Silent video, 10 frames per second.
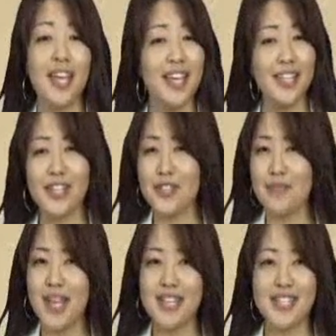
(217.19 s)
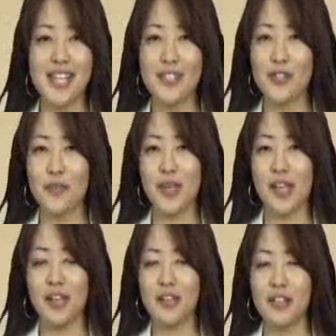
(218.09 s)
he doesn't make sense to
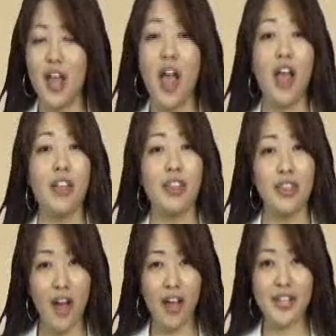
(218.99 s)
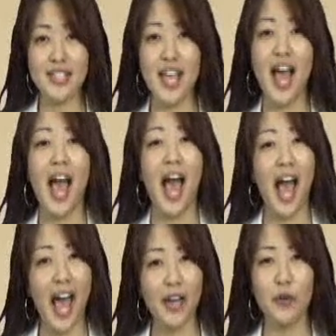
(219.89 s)
me, not
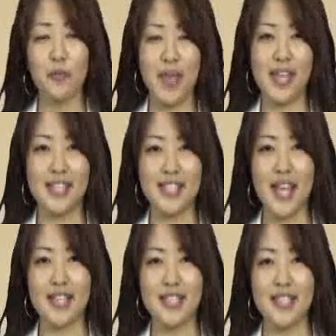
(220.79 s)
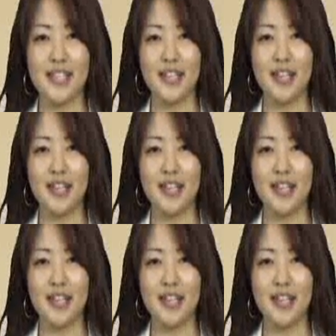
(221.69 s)
I don't make sense.